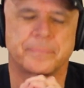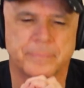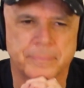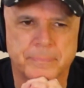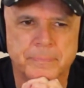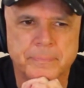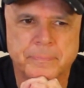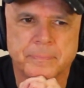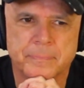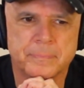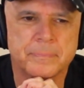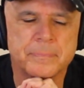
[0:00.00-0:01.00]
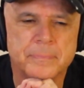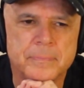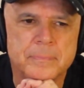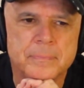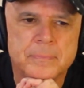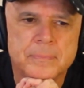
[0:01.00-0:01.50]

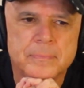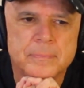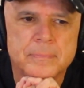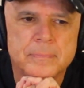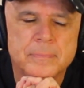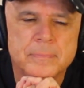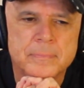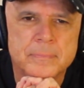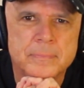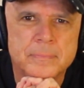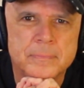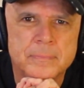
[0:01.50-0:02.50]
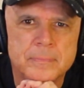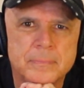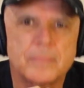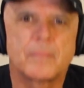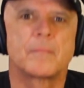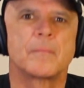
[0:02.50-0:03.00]
Say you need a
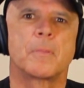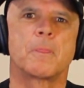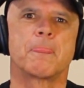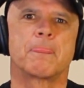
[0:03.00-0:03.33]
change.